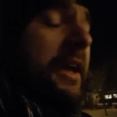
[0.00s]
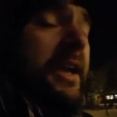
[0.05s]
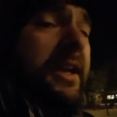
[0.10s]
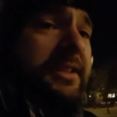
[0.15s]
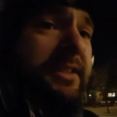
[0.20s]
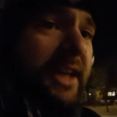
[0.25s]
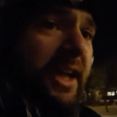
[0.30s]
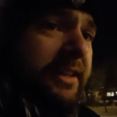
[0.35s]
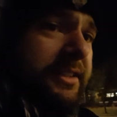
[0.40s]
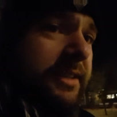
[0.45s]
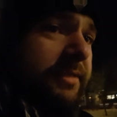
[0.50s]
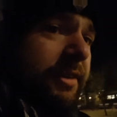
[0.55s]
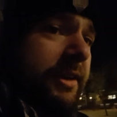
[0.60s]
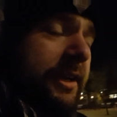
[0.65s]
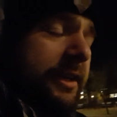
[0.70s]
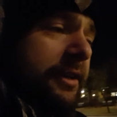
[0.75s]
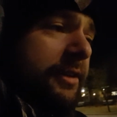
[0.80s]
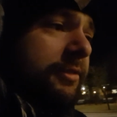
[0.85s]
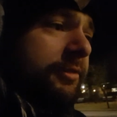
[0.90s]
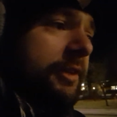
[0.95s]
it's actually very
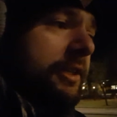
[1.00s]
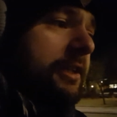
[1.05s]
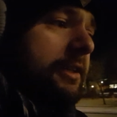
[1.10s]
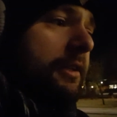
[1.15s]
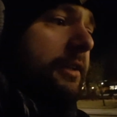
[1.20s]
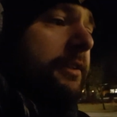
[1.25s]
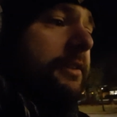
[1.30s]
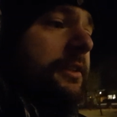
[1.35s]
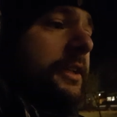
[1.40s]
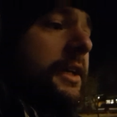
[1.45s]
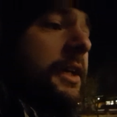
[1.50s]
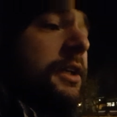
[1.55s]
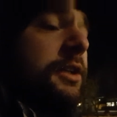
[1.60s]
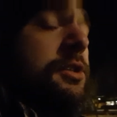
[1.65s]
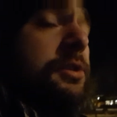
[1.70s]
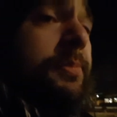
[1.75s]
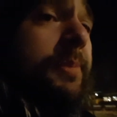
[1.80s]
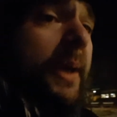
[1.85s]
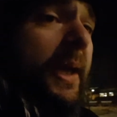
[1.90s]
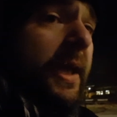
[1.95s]
convenient
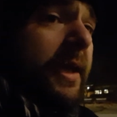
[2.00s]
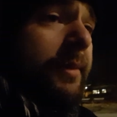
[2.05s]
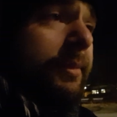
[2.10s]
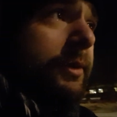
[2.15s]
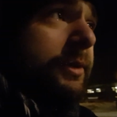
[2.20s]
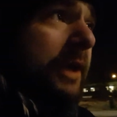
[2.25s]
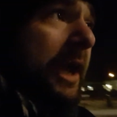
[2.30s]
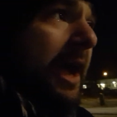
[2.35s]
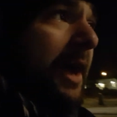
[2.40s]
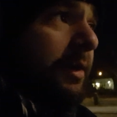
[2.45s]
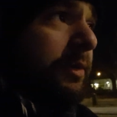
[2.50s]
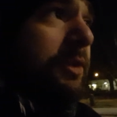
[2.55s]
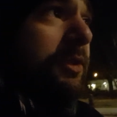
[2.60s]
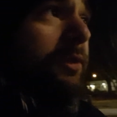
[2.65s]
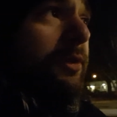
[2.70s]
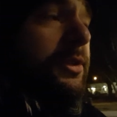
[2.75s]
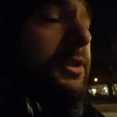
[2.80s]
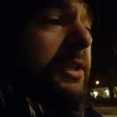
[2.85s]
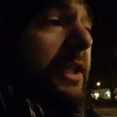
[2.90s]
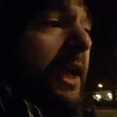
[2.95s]
to be able to
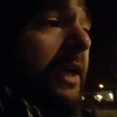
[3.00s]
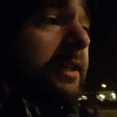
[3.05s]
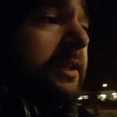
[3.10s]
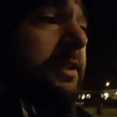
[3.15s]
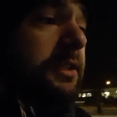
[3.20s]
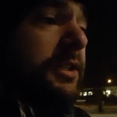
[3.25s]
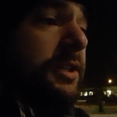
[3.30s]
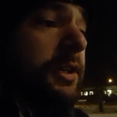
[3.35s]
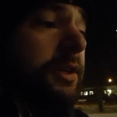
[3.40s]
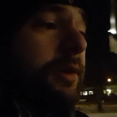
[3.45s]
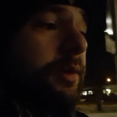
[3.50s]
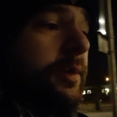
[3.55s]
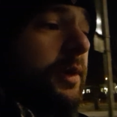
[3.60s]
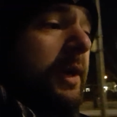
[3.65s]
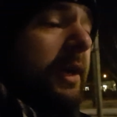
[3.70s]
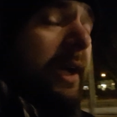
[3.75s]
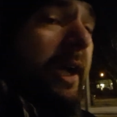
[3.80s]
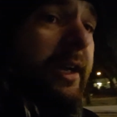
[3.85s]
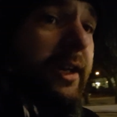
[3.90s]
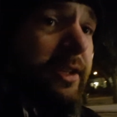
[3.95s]
outsource that to
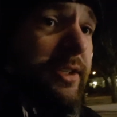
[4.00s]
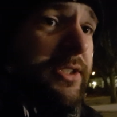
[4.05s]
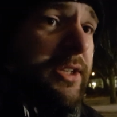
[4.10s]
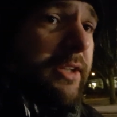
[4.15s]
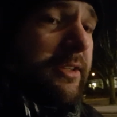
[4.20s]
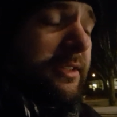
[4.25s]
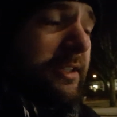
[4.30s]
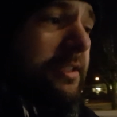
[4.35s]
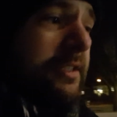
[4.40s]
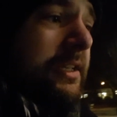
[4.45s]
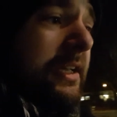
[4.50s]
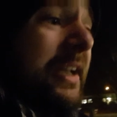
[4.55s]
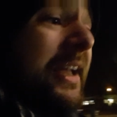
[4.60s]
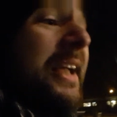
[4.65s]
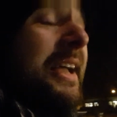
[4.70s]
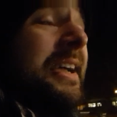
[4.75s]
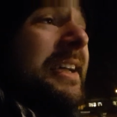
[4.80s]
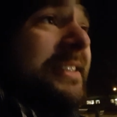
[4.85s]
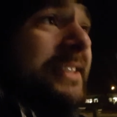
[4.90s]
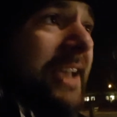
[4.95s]
a consultancy.
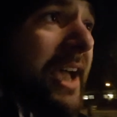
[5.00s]
It's